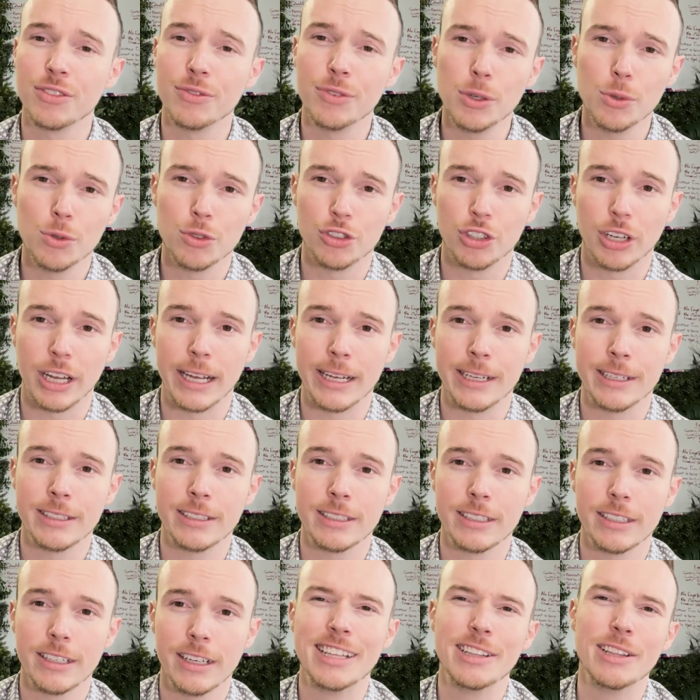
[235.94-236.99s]
food
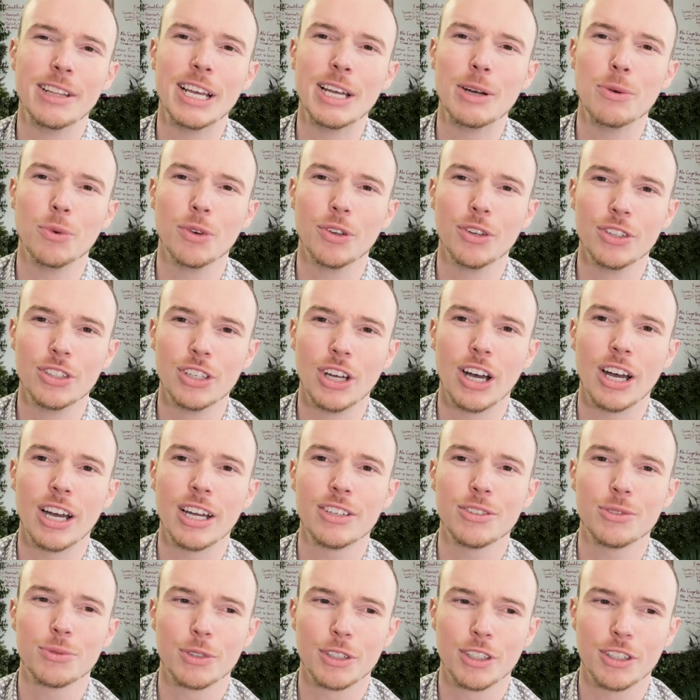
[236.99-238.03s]
chains, it will
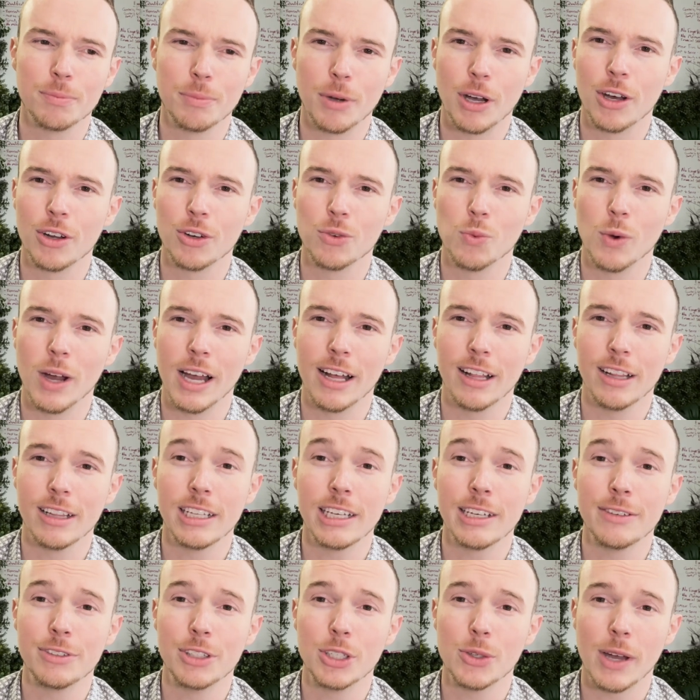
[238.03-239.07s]
not respond well
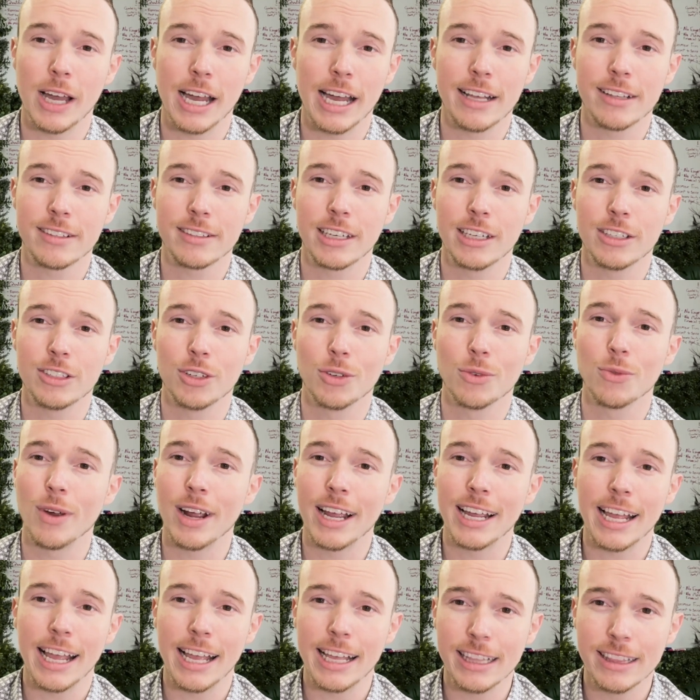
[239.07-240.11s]
if you ask it to
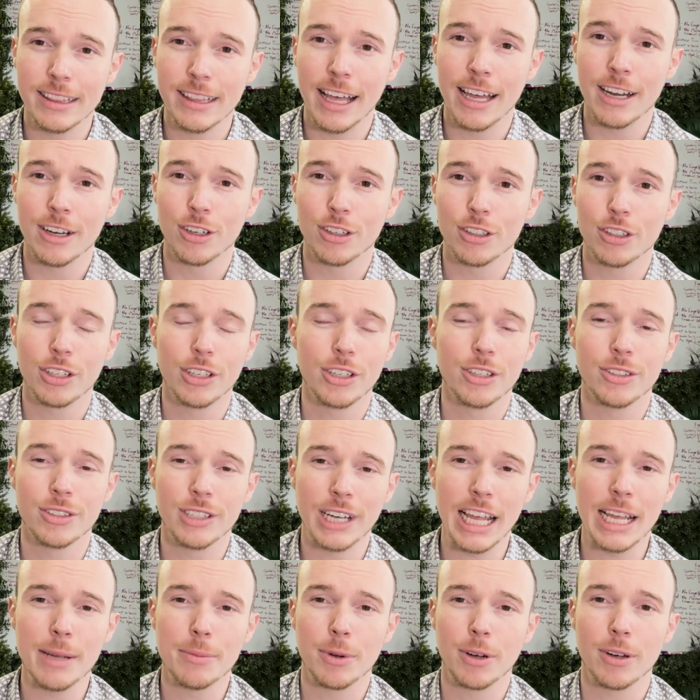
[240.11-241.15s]
write a letter to your
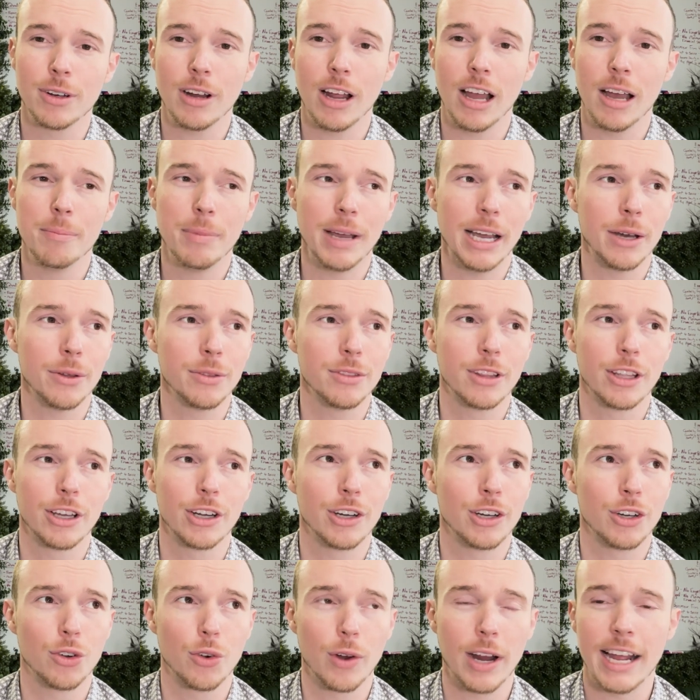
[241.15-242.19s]
neighbor about
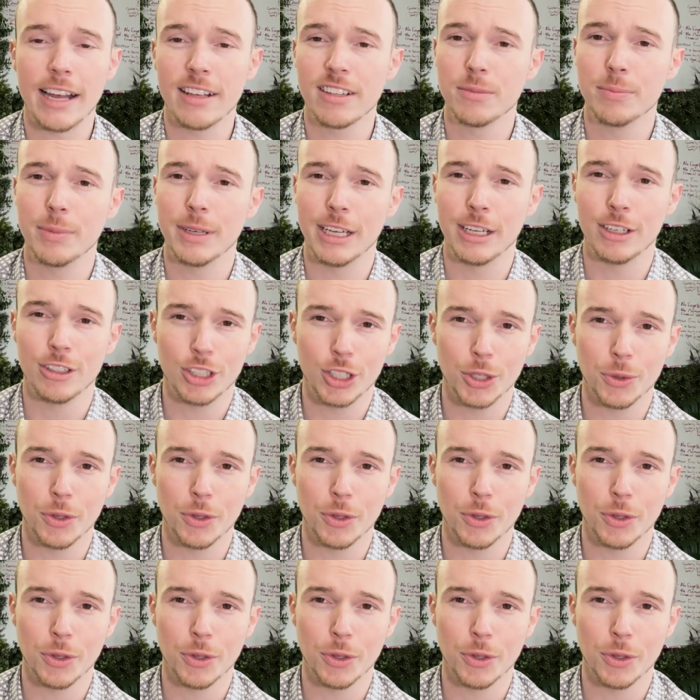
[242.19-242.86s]
their grass being too